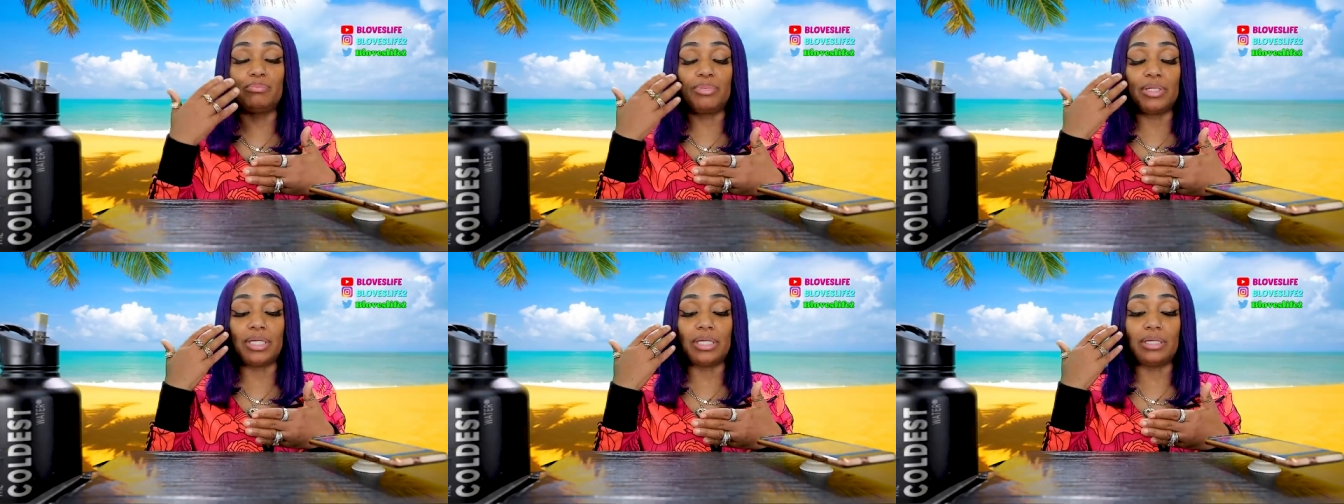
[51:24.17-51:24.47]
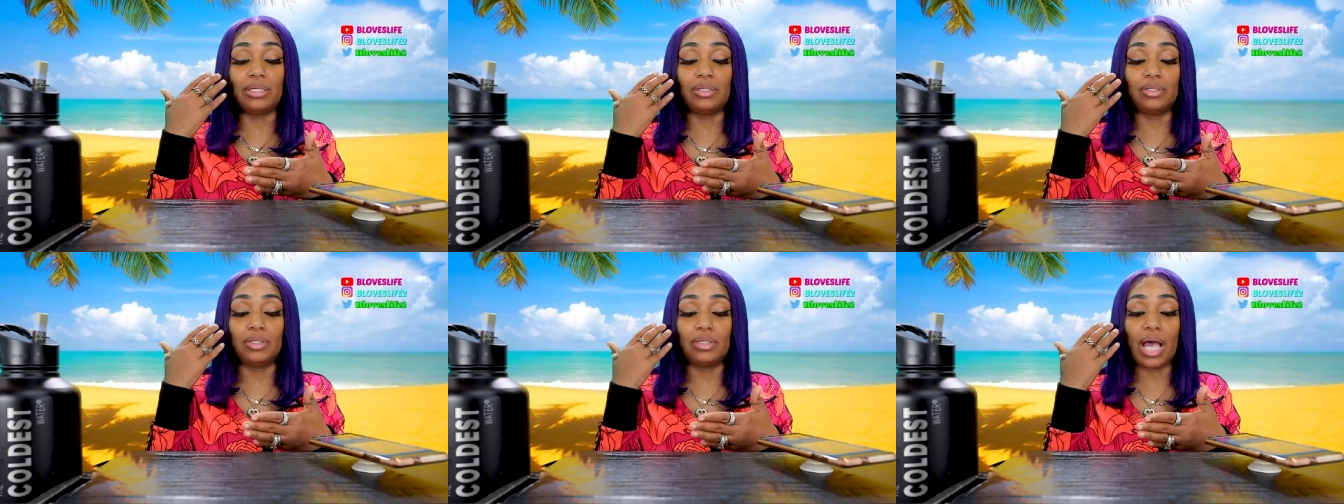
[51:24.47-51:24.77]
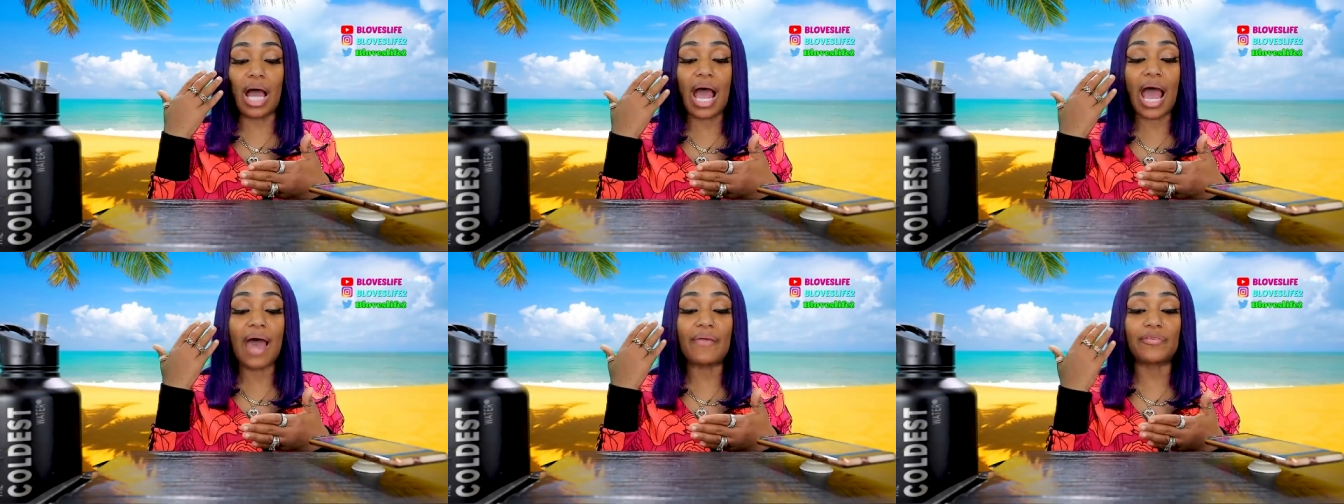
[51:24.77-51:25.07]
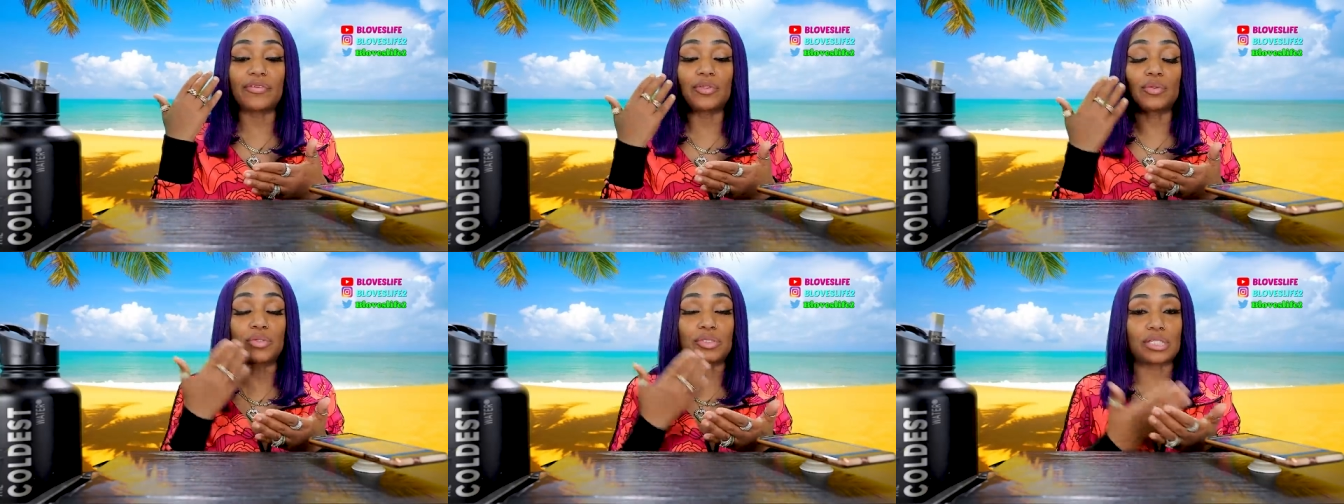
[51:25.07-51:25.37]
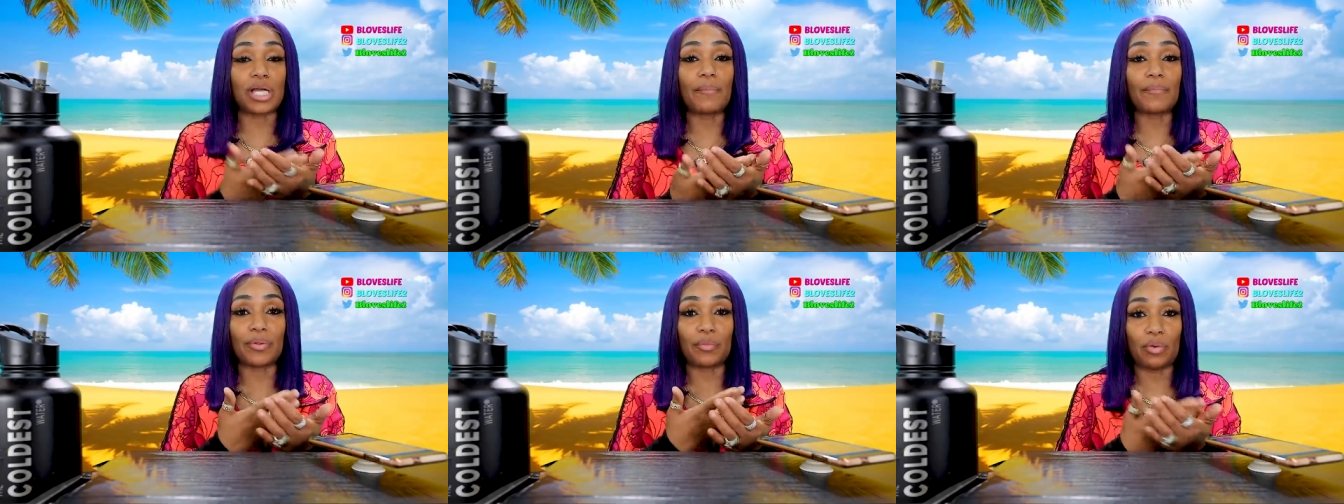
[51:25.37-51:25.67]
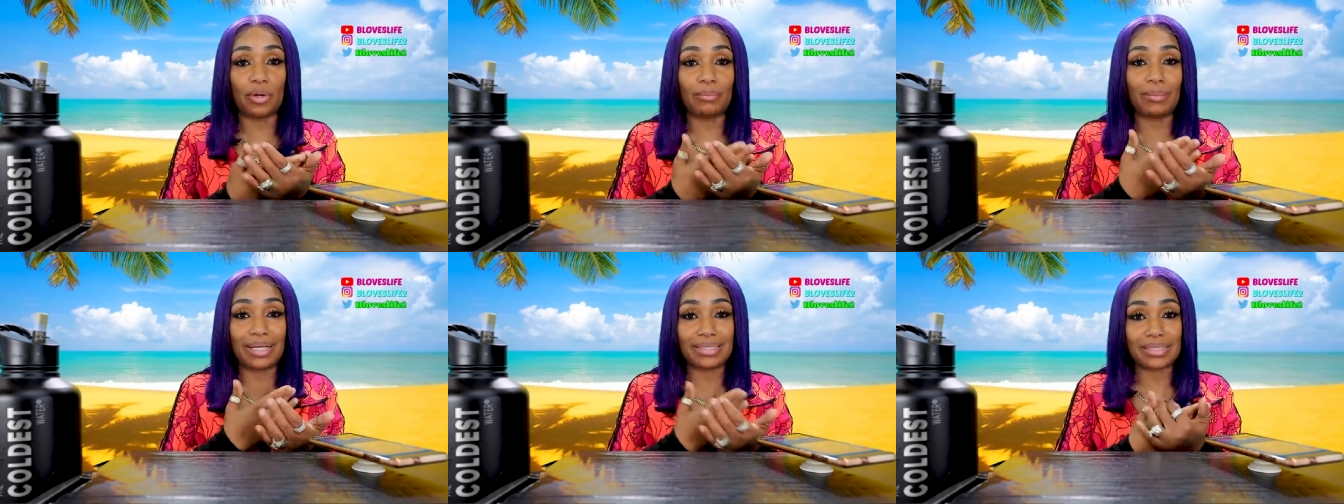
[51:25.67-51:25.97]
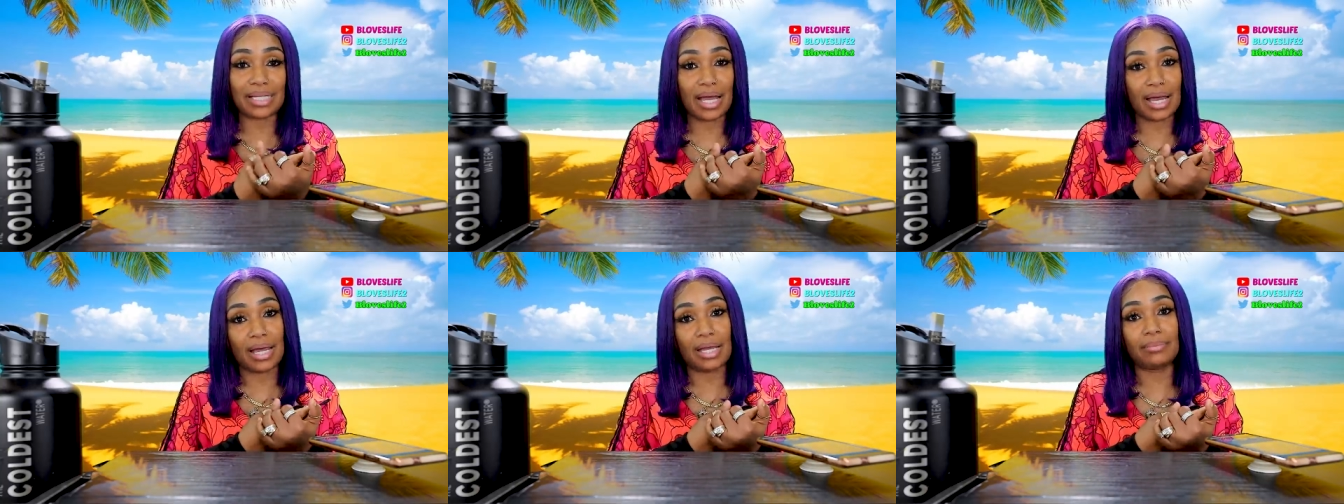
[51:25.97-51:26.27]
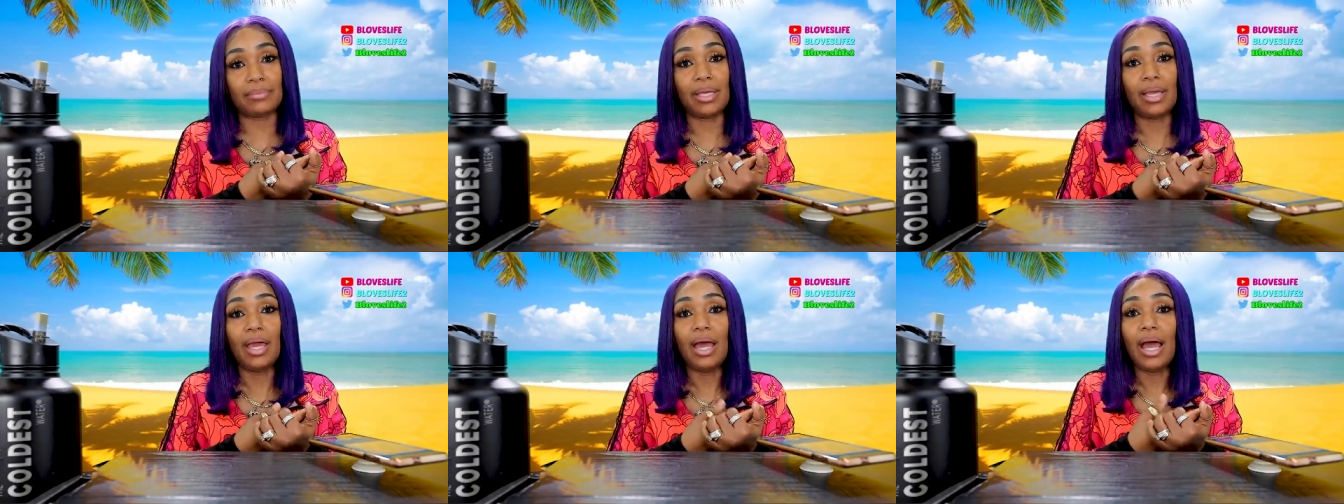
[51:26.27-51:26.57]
be i have to do something with my time